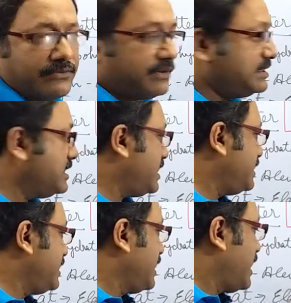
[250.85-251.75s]
Fungi
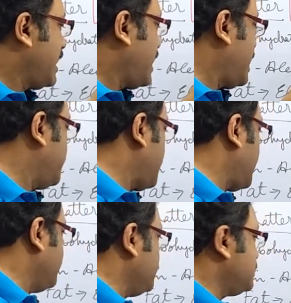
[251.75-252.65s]
and
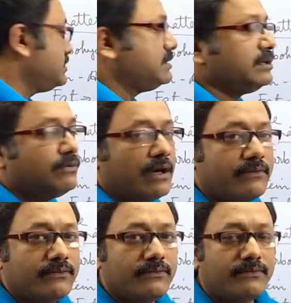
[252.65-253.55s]
animals, they do have
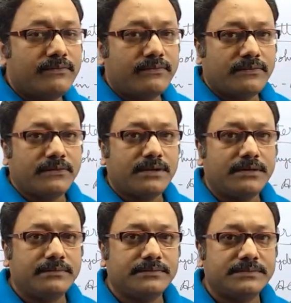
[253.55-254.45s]

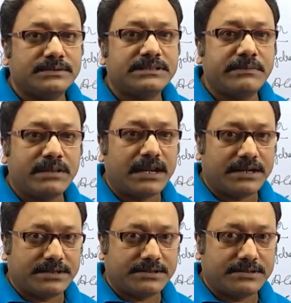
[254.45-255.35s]
the
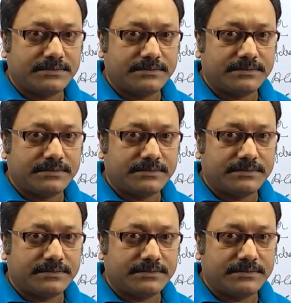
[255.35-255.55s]
similarities.